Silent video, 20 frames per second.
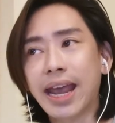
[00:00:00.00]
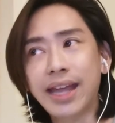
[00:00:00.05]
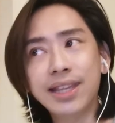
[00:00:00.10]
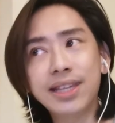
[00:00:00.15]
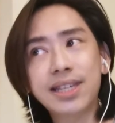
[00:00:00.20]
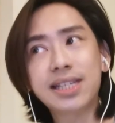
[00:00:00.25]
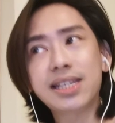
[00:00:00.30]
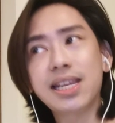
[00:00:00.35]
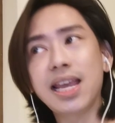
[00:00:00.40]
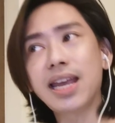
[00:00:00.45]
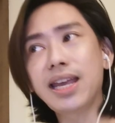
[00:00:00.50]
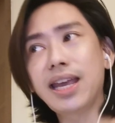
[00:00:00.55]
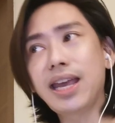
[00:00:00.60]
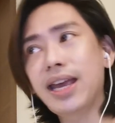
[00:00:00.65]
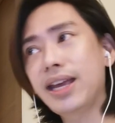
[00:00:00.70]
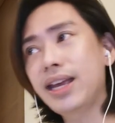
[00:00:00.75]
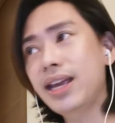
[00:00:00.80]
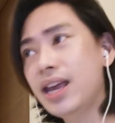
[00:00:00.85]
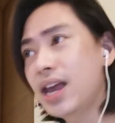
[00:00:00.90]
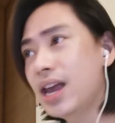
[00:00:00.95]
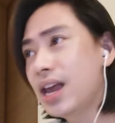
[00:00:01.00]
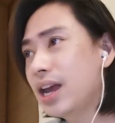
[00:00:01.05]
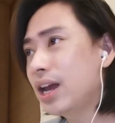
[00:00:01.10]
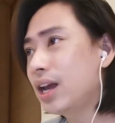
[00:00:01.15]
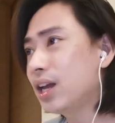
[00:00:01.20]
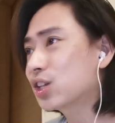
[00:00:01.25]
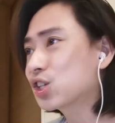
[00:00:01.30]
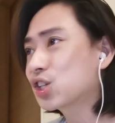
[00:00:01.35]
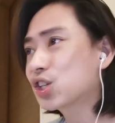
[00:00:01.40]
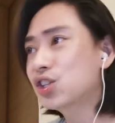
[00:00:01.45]
In singing,
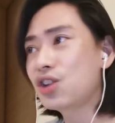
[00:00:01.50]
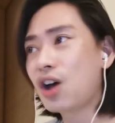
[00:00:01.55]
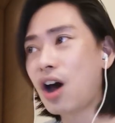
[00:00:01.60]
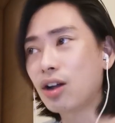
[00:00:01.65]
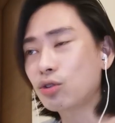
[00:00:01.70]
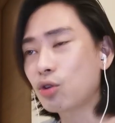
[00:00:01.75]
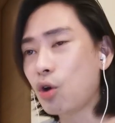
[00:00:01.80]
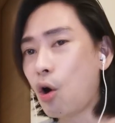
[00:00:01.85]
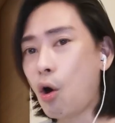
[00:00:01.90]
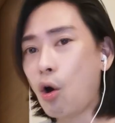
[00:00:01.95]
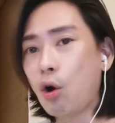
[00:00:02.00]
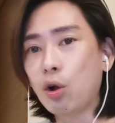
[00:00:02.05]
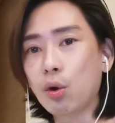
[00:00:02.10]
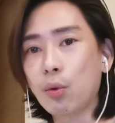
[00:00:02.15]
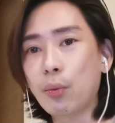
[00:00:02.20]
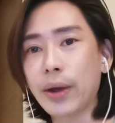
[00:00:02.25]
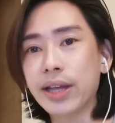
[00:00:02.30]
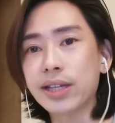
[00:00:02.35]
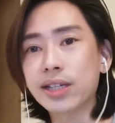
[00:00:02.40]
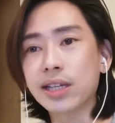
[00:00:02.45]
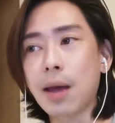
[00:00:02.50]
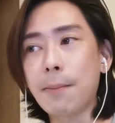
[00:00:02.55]
it's not always